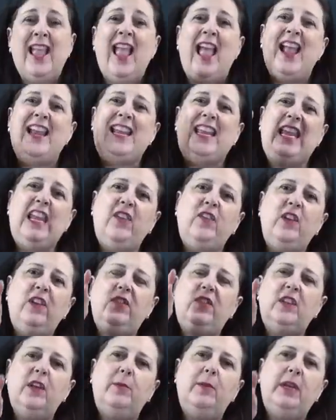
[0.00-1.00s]
And even
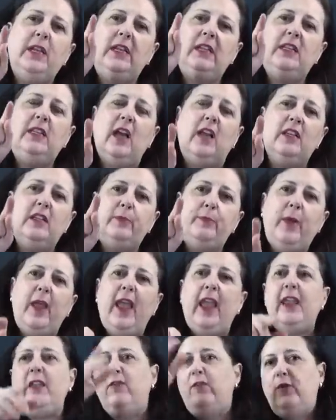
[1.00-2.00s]
if somebody does
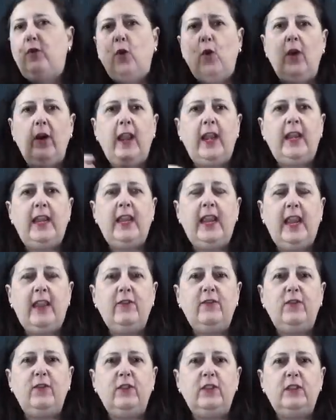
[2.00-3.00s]
pay
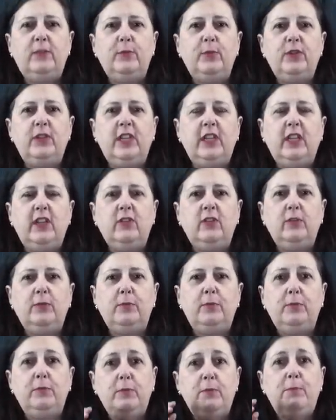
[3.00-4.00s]
$488 for this
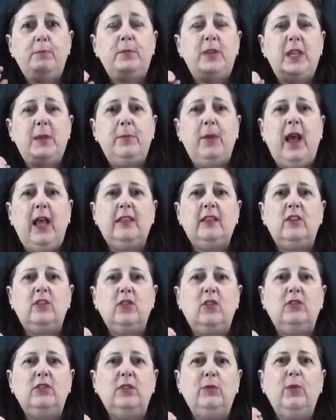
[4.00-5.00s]
particular teapot that's
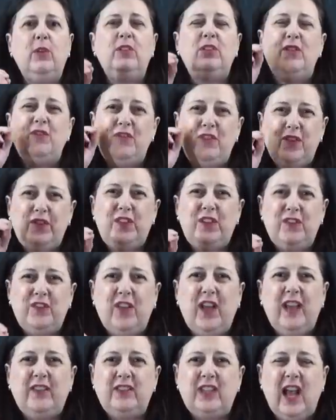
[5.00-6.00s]
only worth
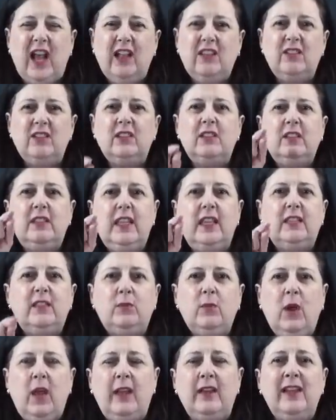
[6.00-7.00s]
$55, guess
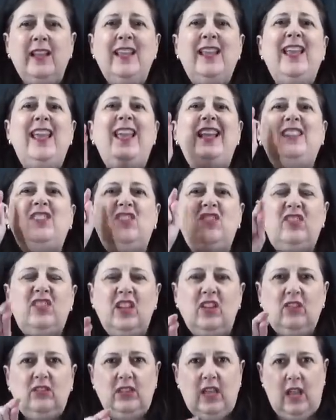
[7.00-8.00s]
what? It's
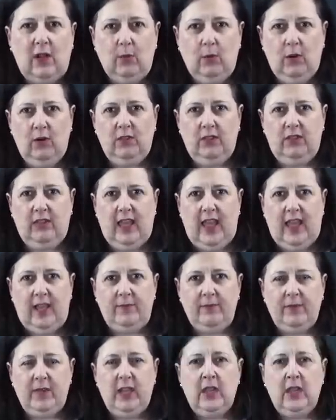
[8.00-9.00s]
still not worth
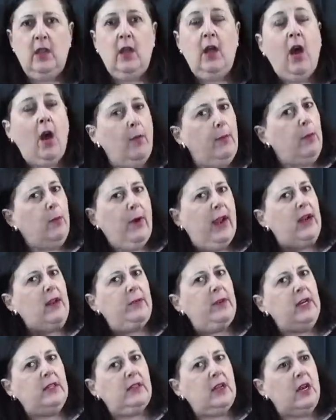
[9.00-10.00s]
that. Oh, but wait a
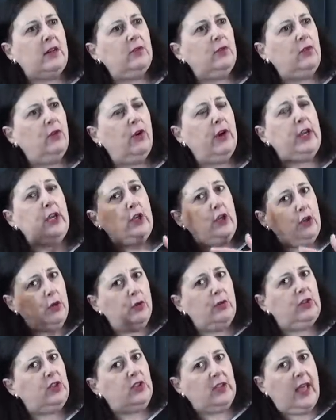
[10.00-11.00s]
minute, Dr. Lori,
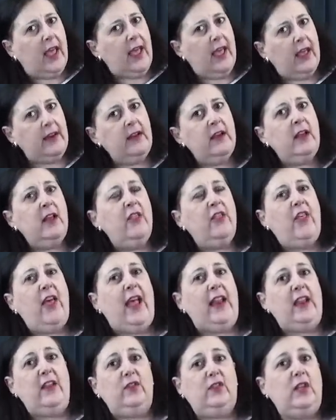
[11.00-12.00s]
you said
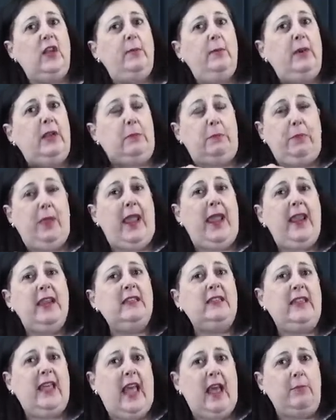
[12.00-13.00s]
that if somebody
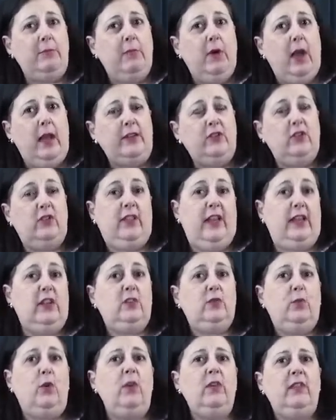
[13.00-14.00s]
pays that much, then
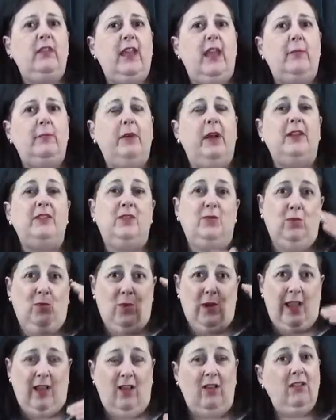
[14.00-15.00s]
it's worth that much.
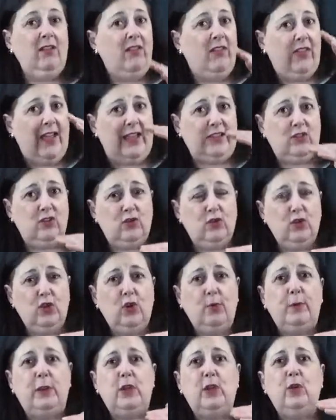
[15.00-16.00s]
Well, that's
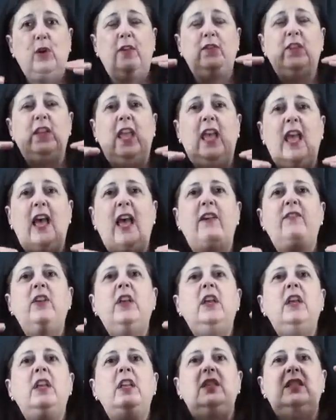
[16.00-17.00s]
true, but you have to have
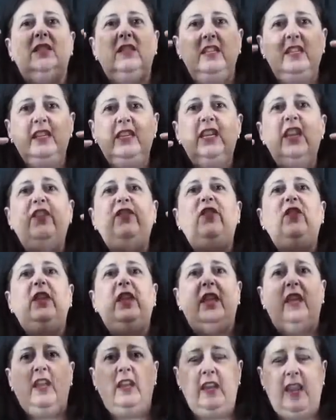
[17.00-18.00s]

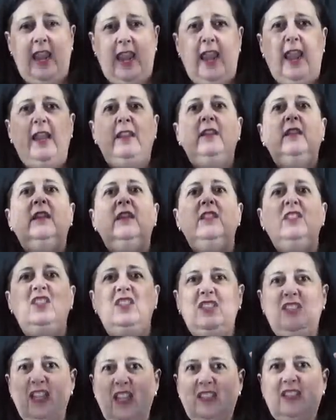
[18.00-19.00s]
significant and
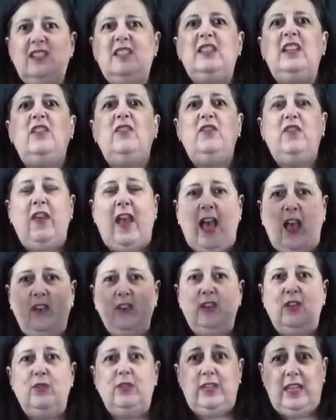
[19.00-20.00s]
consistent
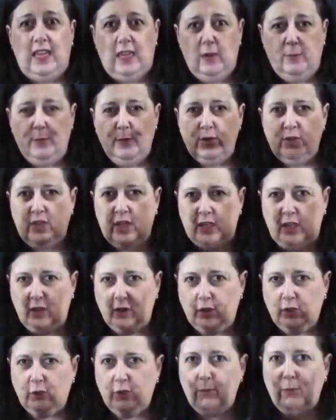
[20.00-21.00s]
values in a
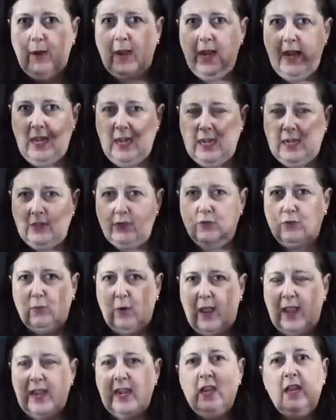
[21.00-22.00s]
particular range,
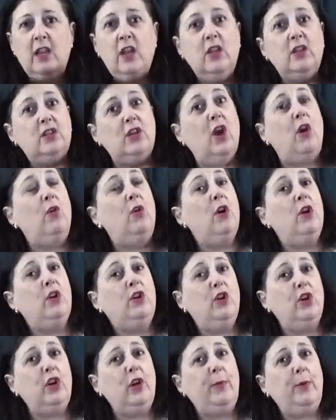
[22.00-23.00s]
right? So
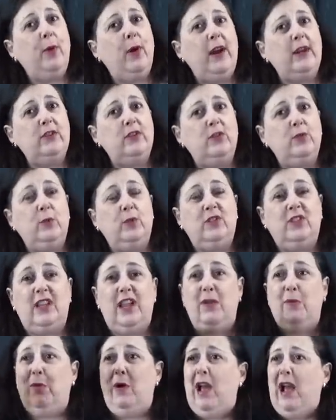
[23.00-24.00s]
good appraisers would
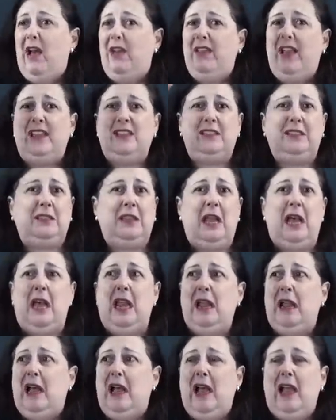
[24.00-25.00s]
say, wow, that's
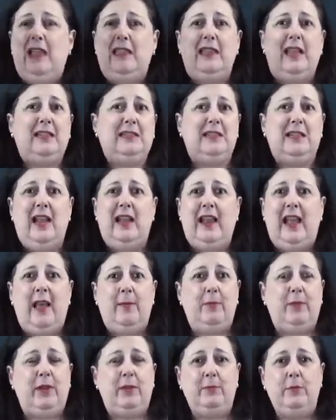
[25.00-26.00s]
sky high. That's not
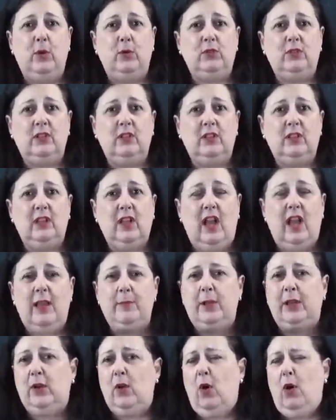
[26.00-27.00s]
happening most of the
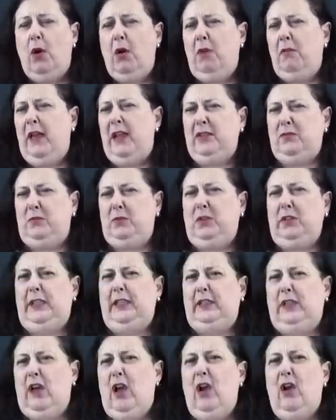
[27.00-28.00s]
time. And oh, that's
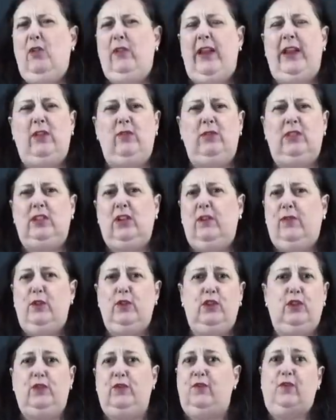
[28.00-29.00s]
really low. They don't sell for
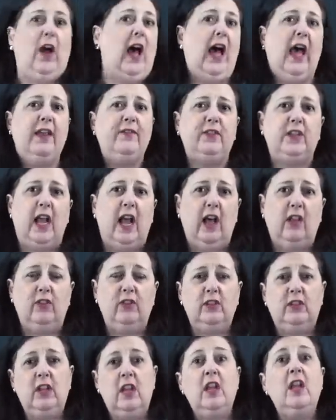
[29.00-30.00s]
just
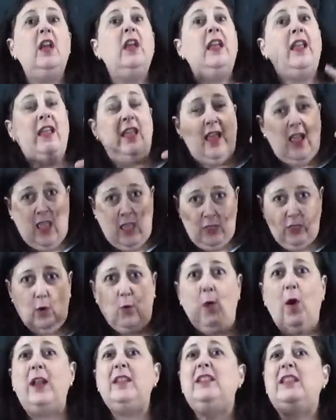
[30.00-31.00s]
$5. The
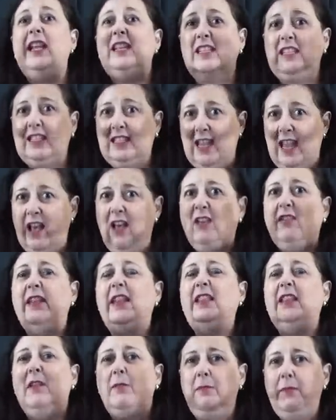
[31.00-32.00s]
ones that sell
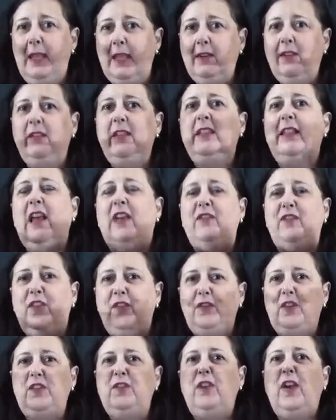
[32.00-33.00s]
in the middle in that
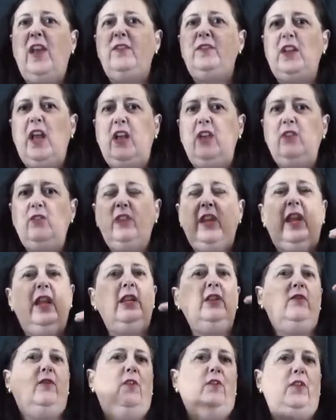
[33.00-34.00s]
$55
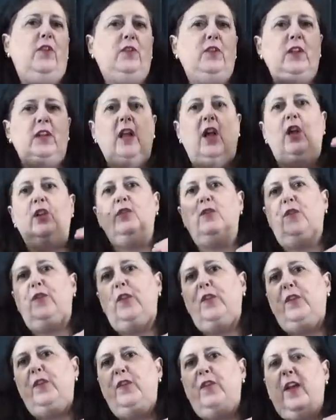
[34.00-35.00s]
range for $50, for
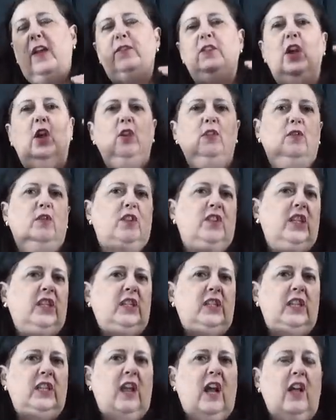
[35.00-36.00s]
$55, for
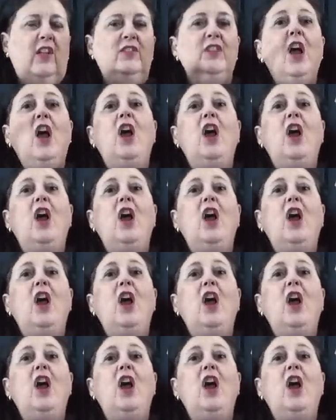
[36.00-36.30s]
$60,